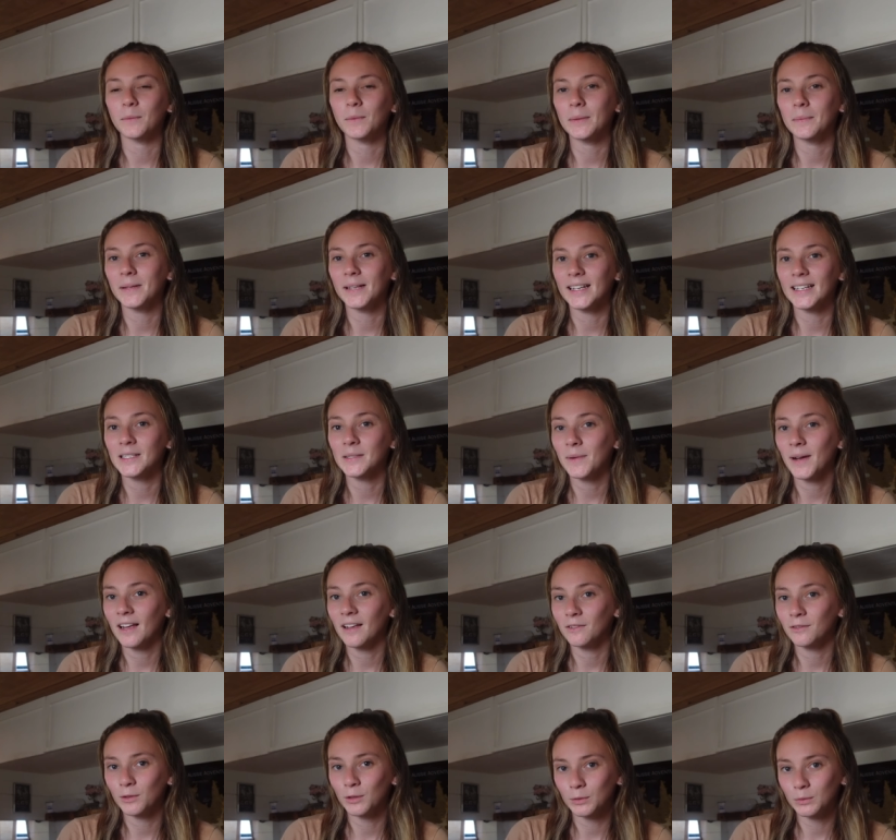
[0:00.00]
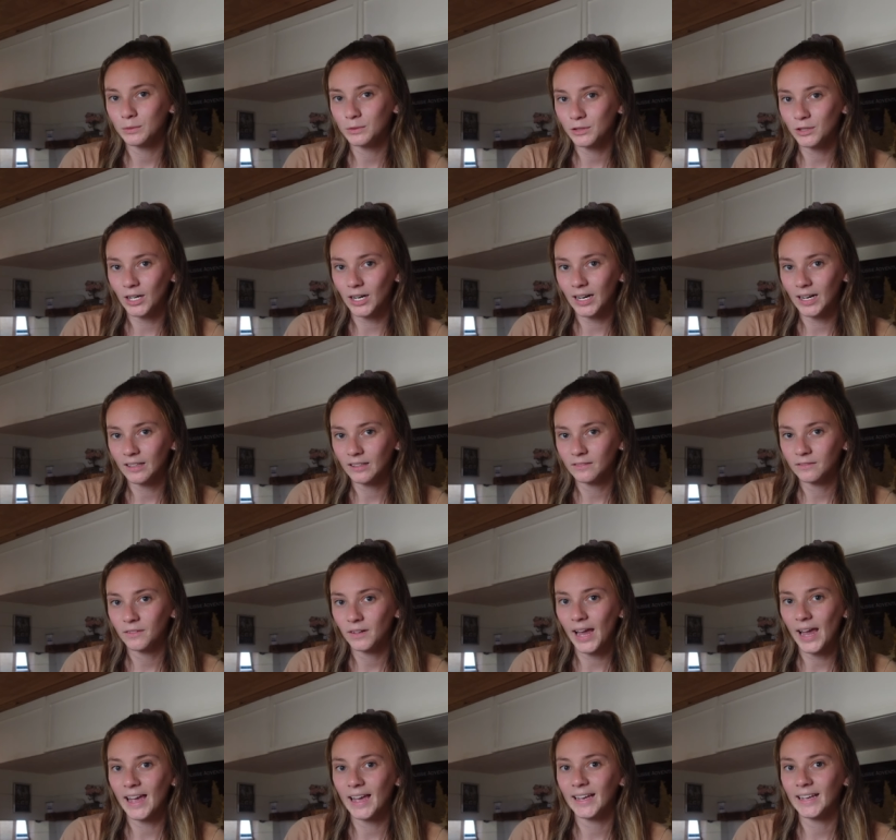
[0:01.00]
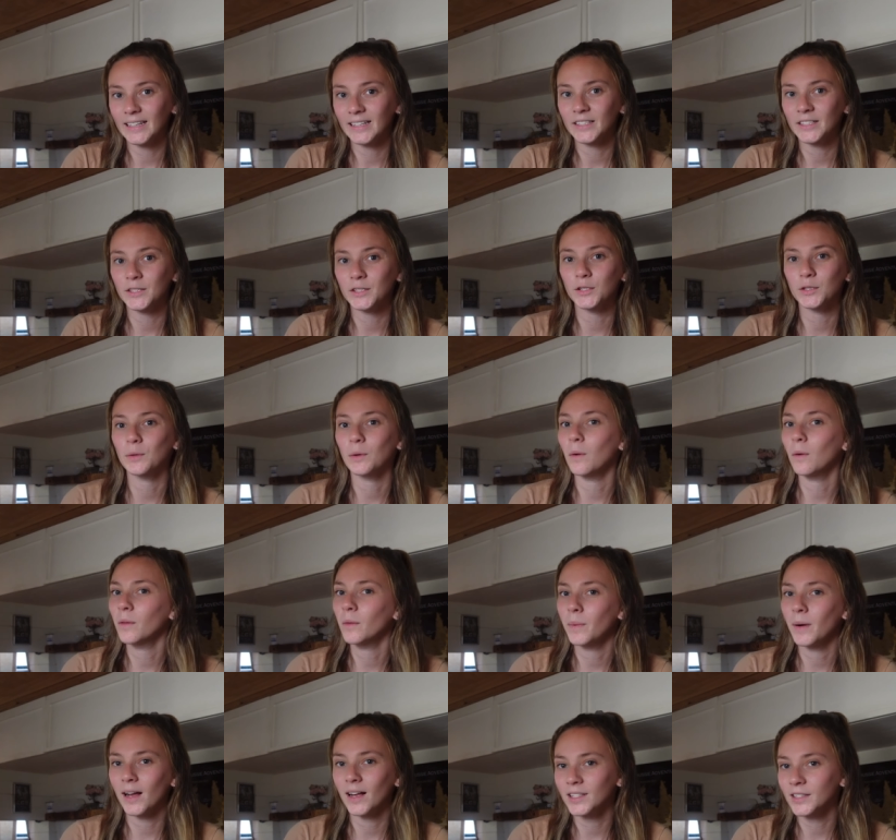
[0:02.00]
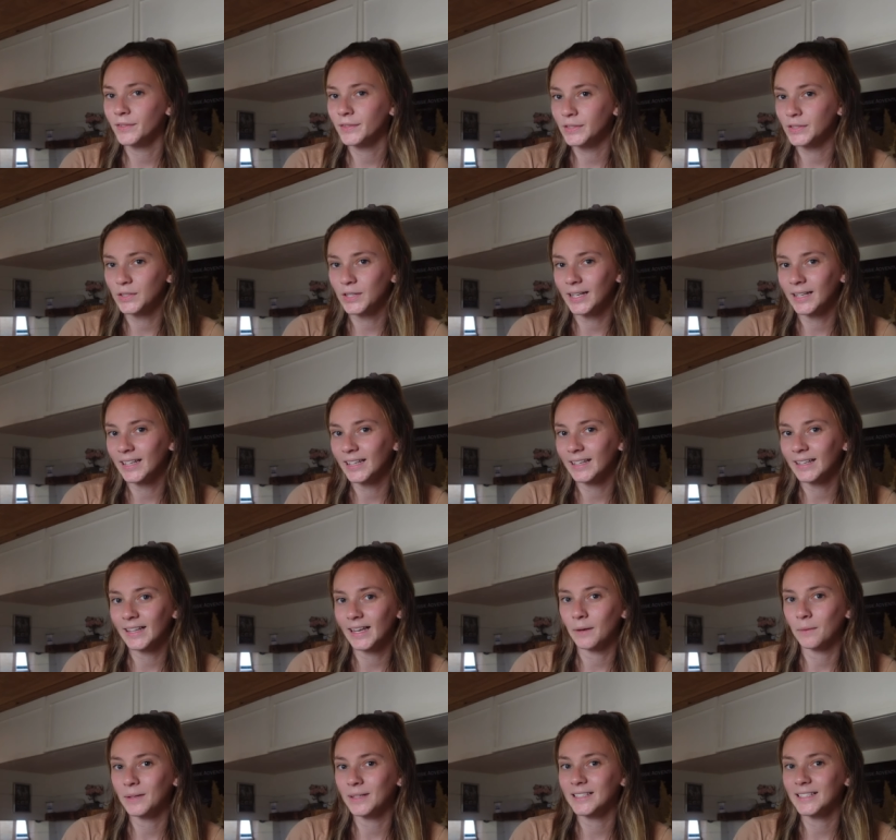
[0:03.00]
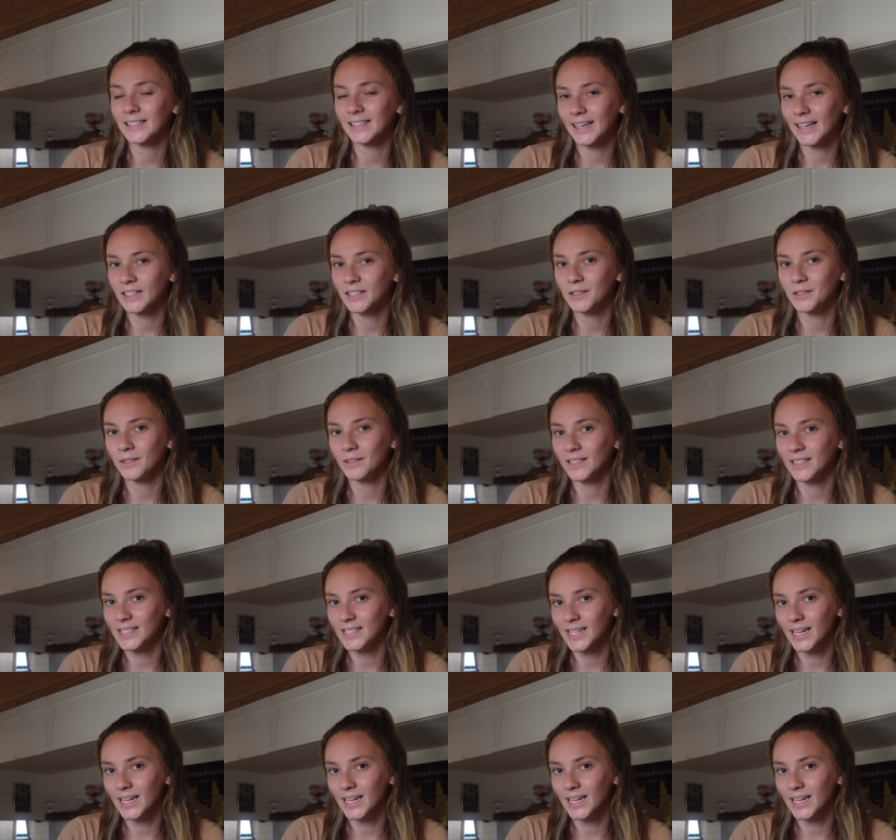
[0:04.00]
we plan to buy a four-wheel drive and do all the parts of Australia that we didn't get to do this